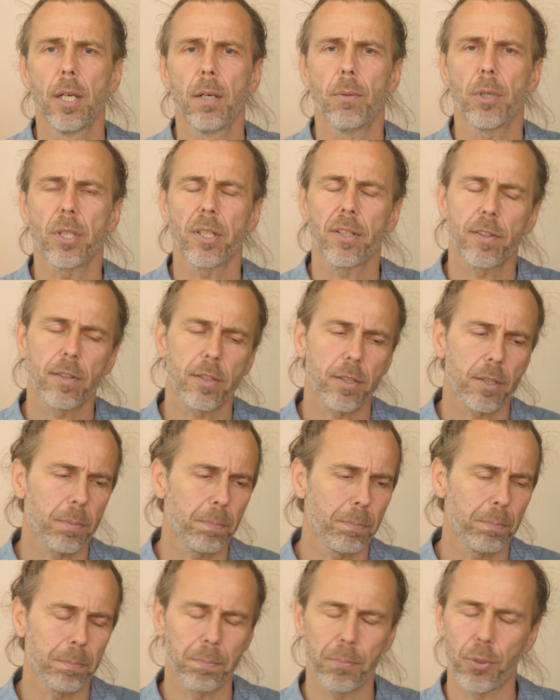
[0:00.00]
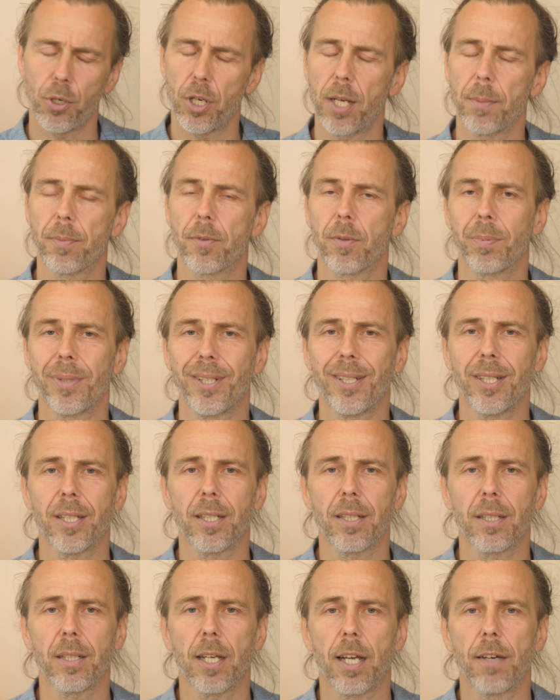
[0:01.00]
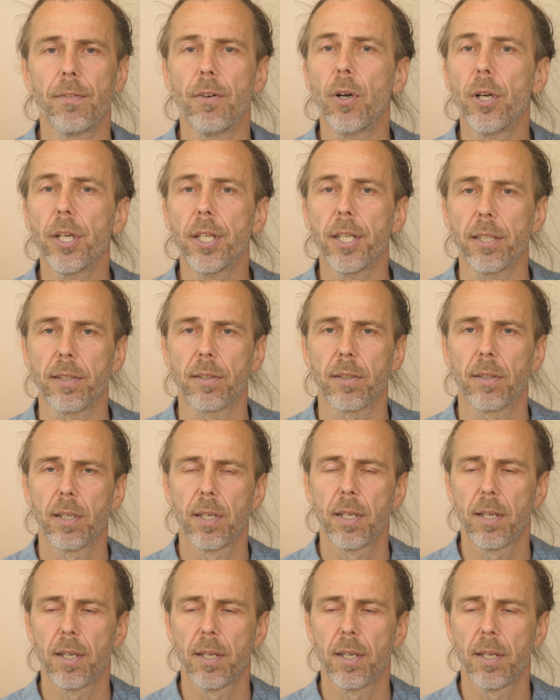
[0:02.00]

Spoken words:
what is perhaps being avoided,